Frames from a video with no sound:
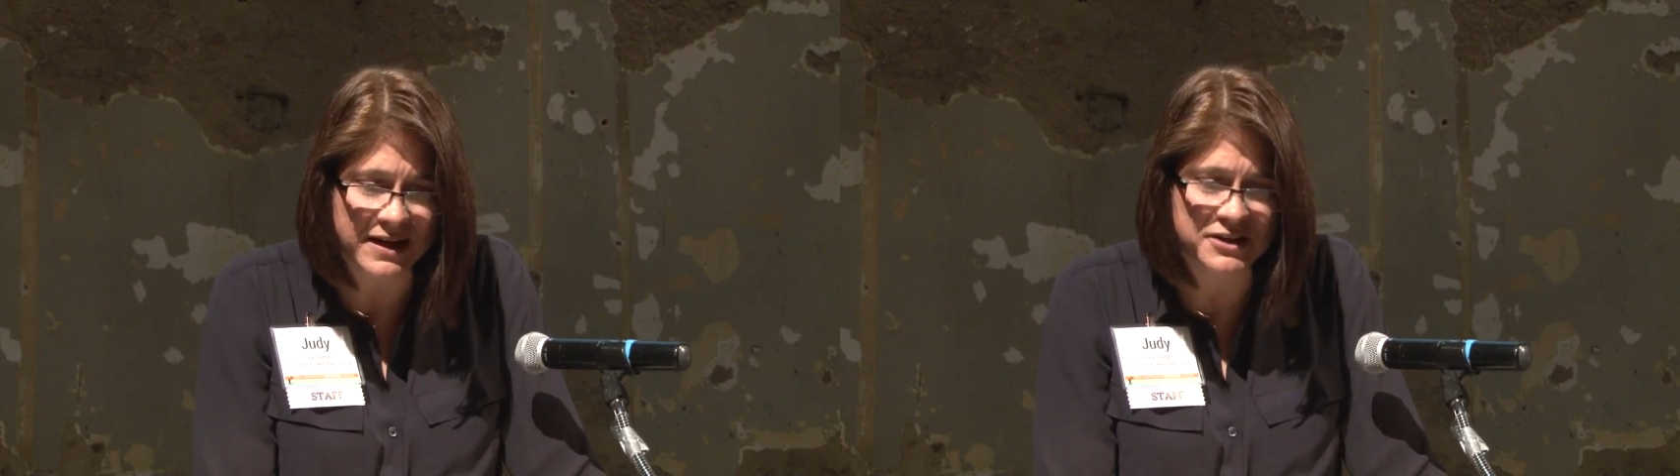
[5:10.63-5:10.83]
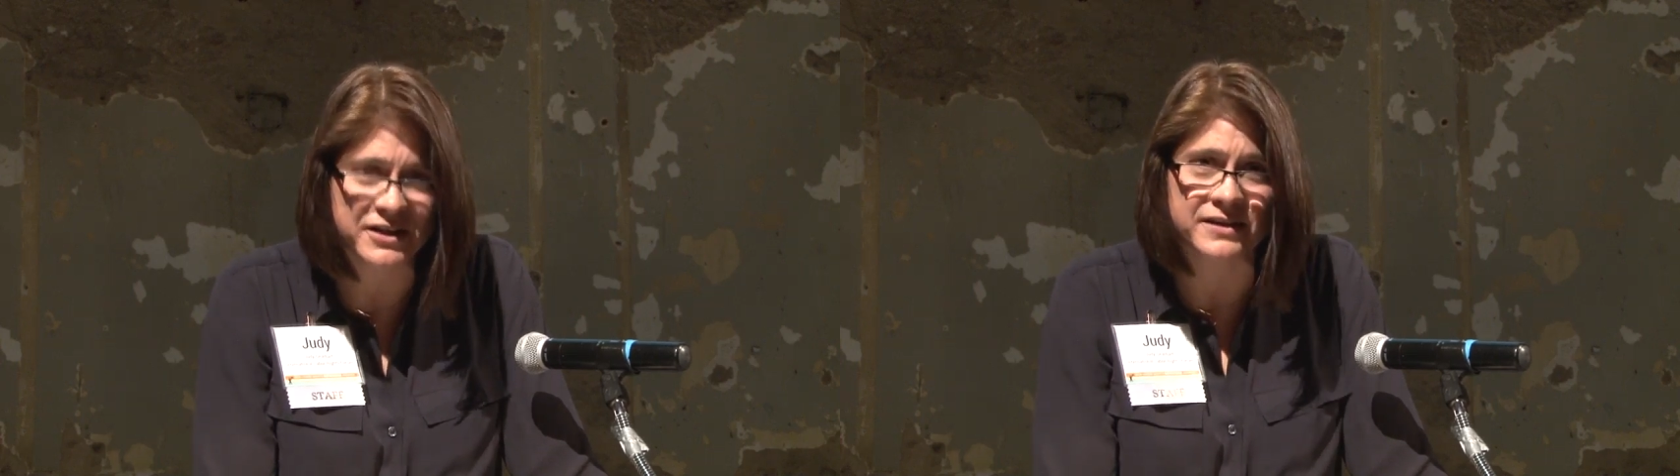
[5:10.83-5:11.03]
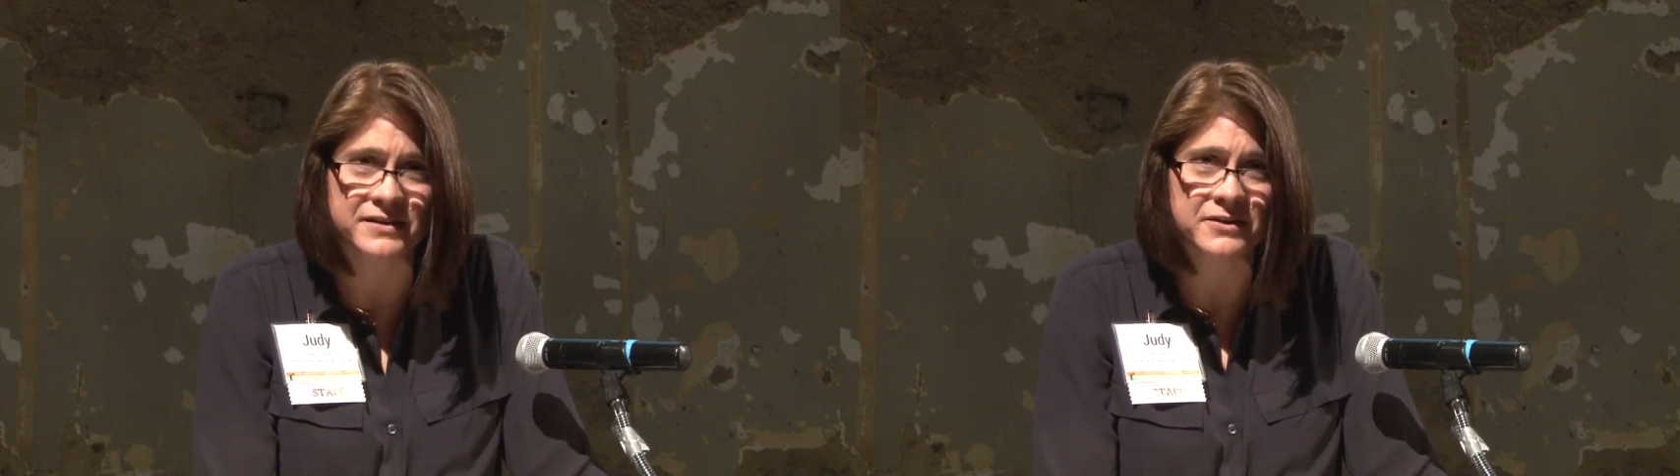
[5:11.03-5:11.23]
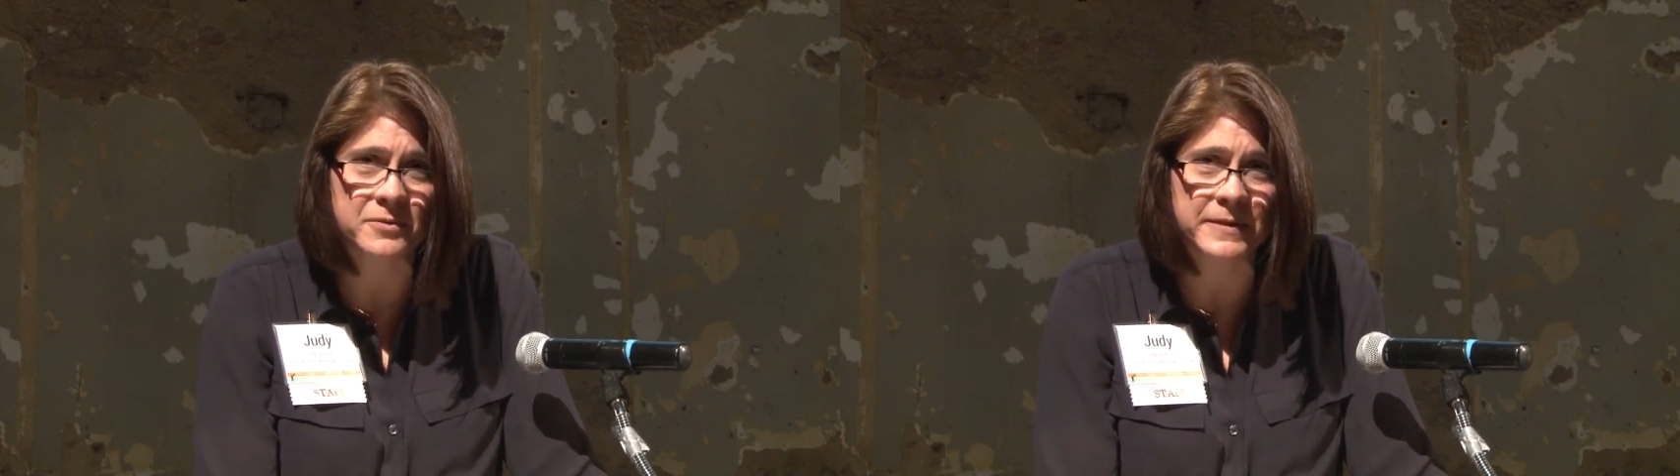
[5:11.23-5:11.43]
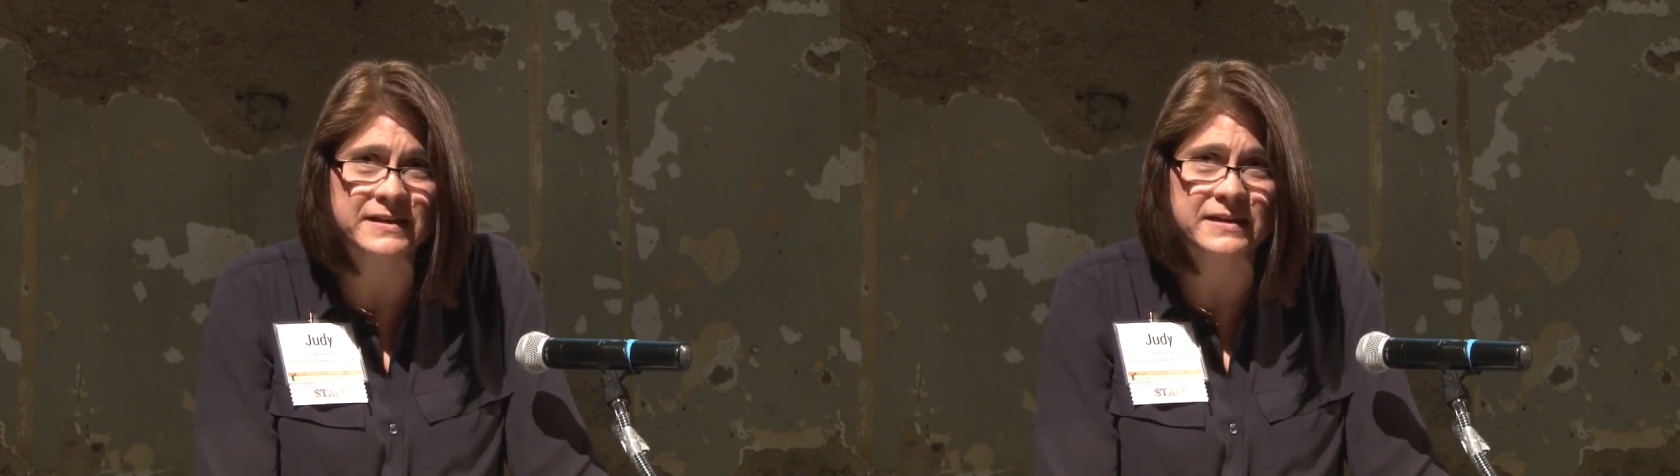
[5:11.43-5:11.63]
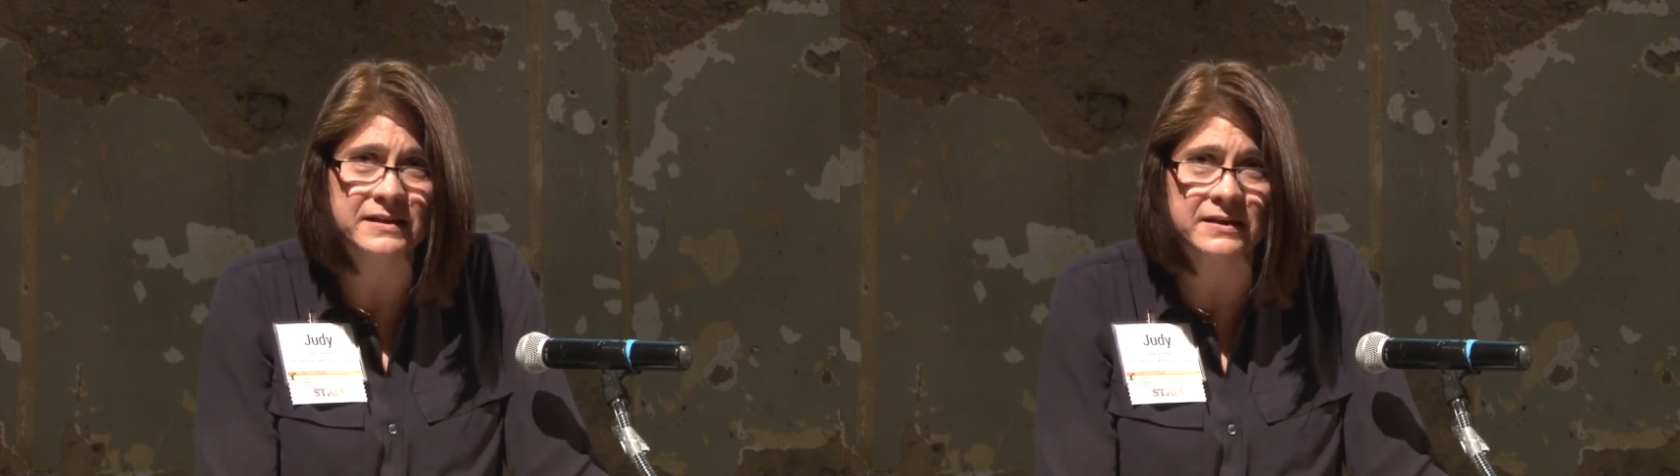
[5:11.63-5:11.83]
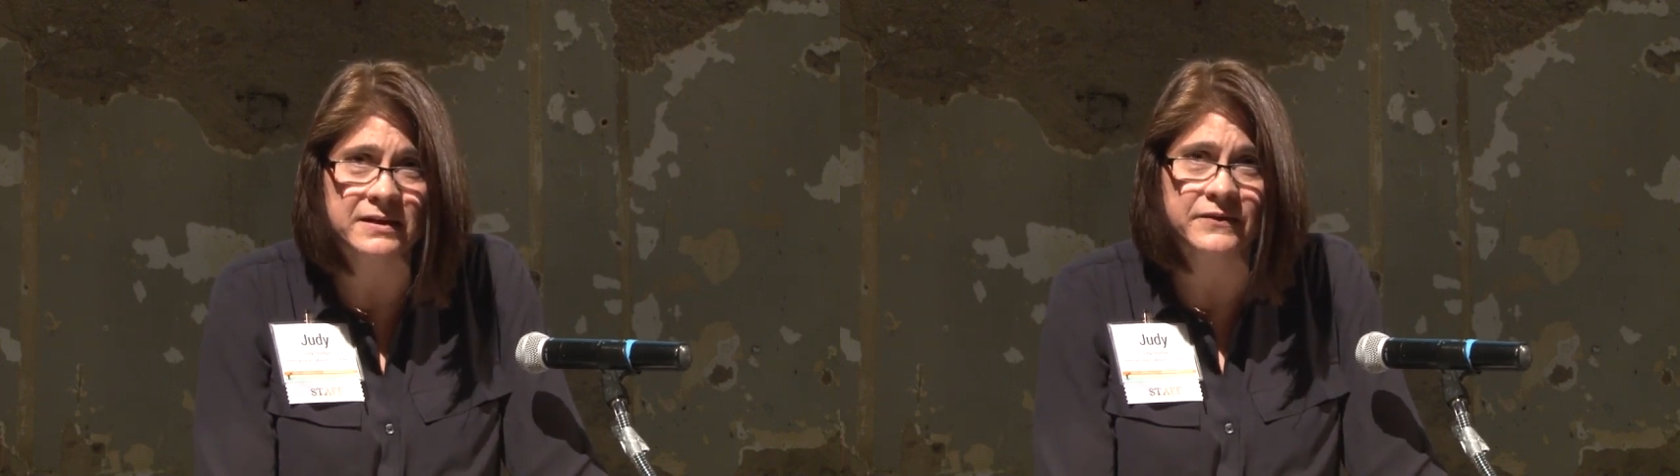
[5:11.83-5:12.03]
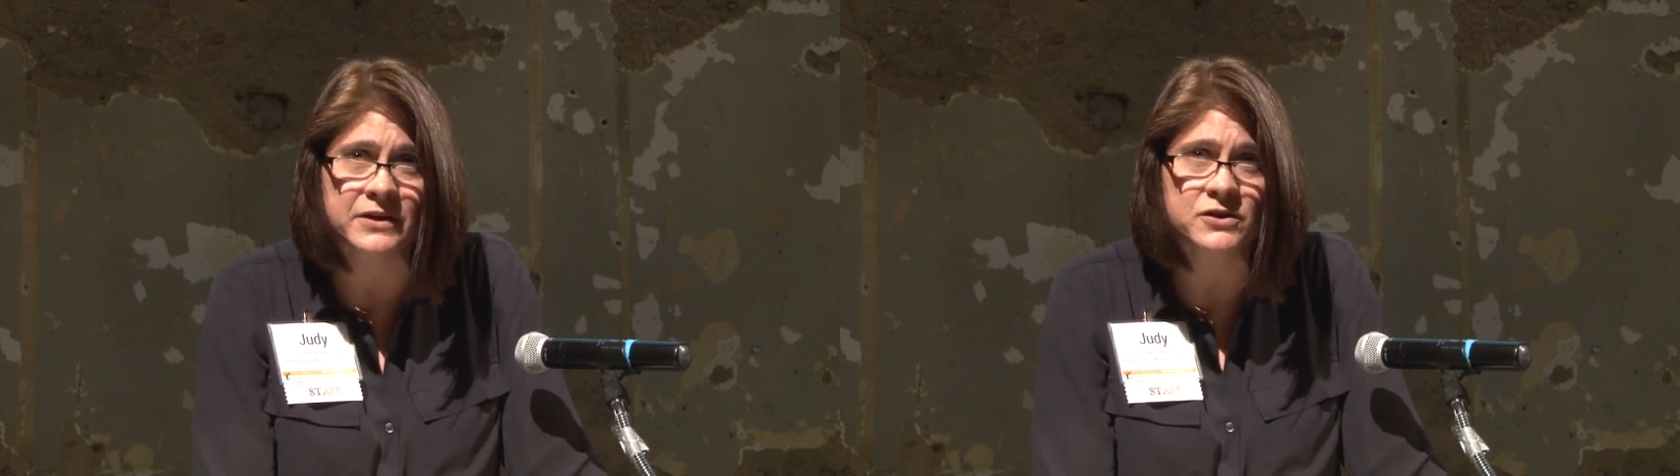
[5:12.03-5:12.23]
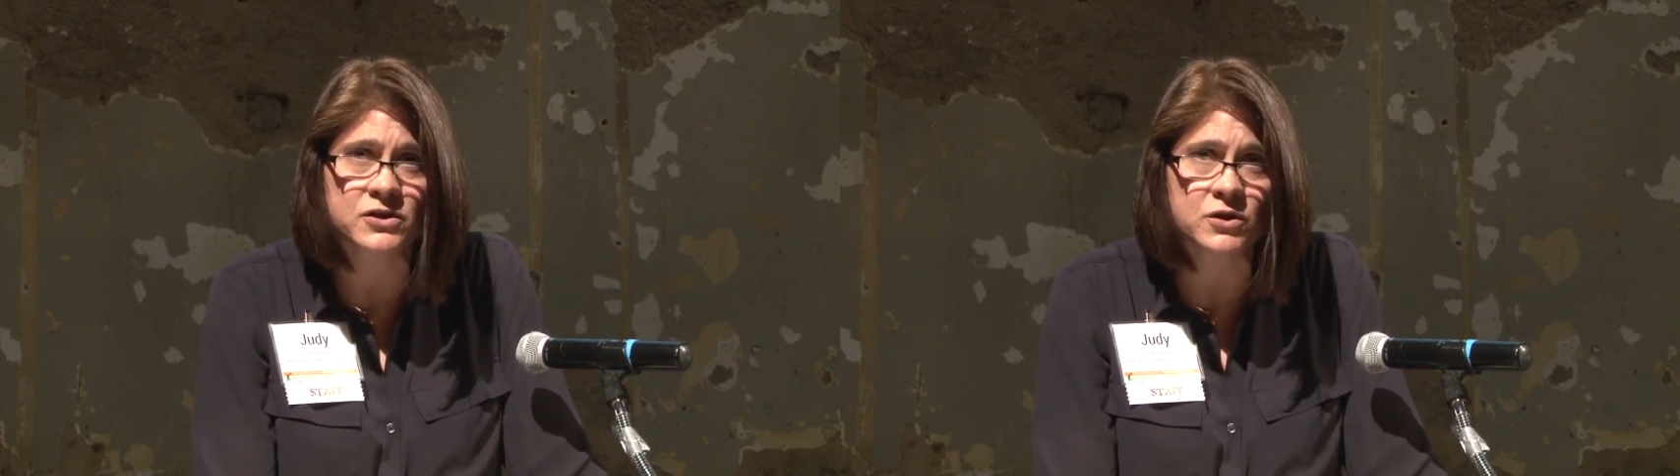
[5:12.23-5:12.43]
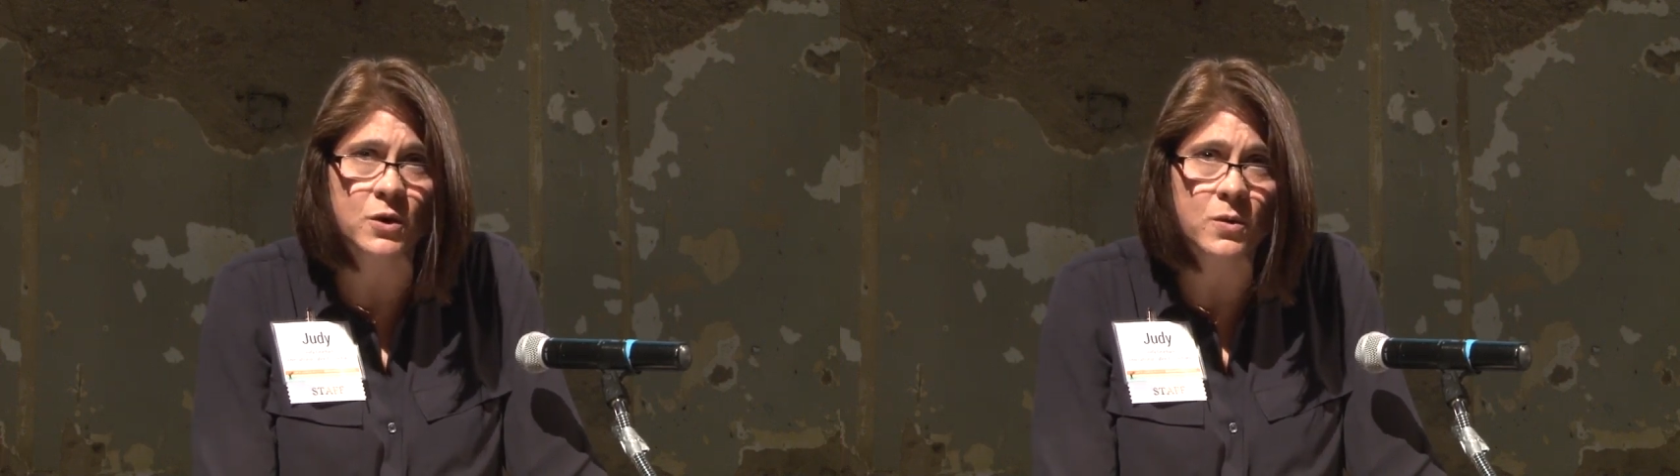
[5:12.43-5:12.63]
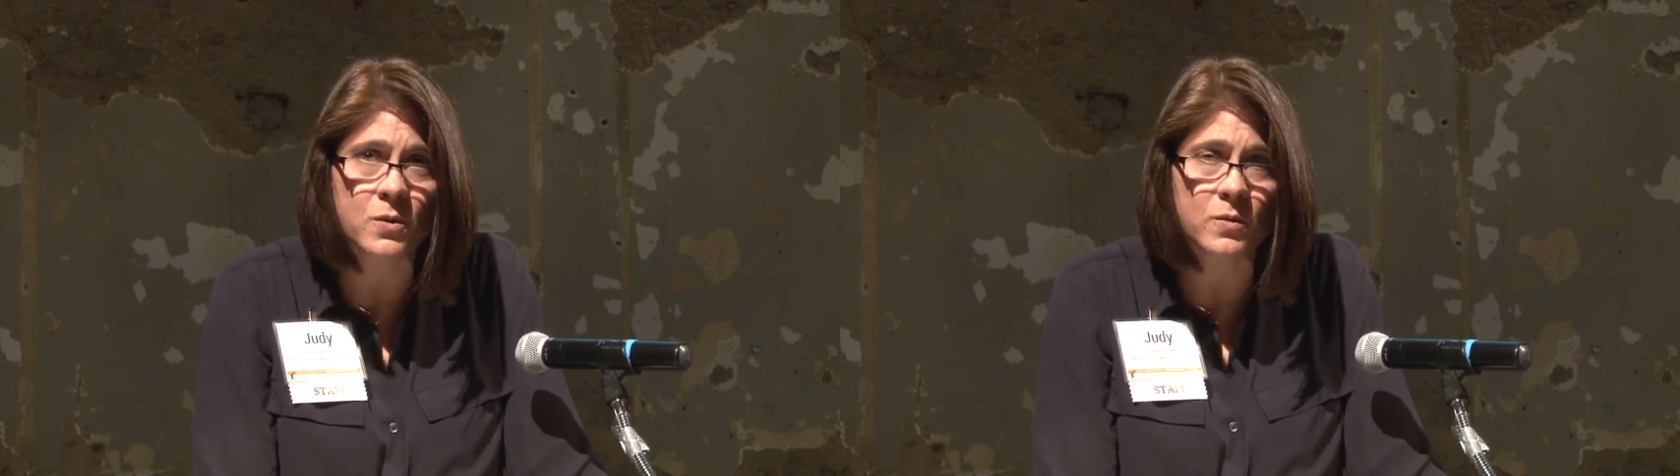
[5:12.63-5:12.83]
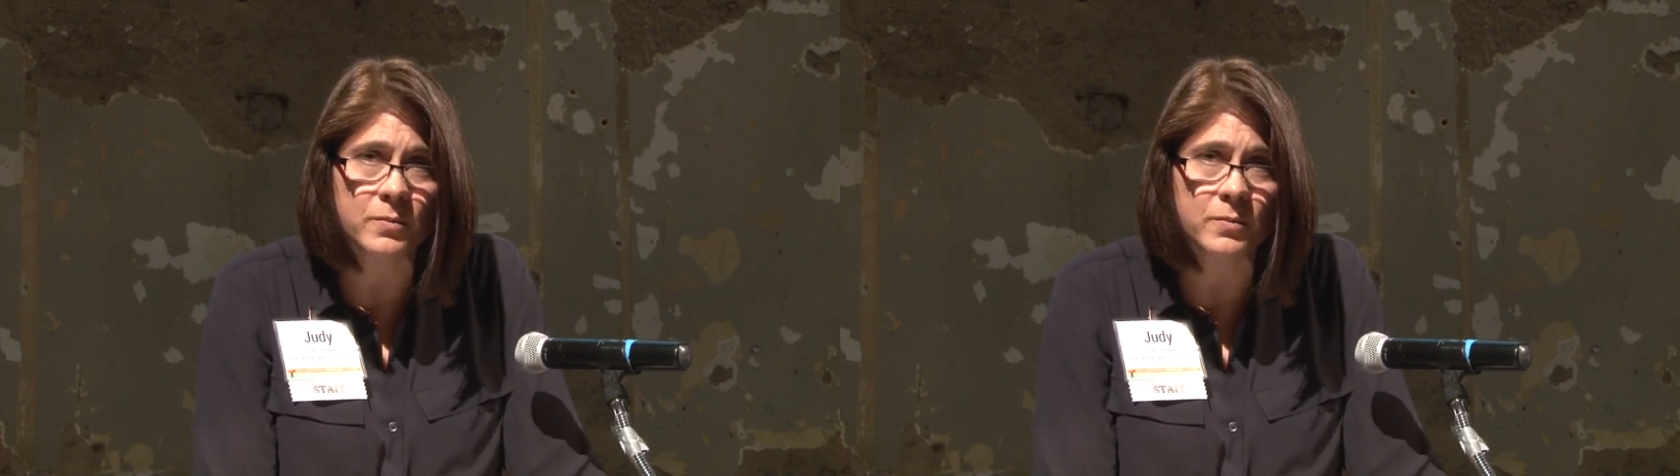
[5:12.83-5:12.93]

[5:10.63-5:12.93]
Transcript: chains that are basically leaving so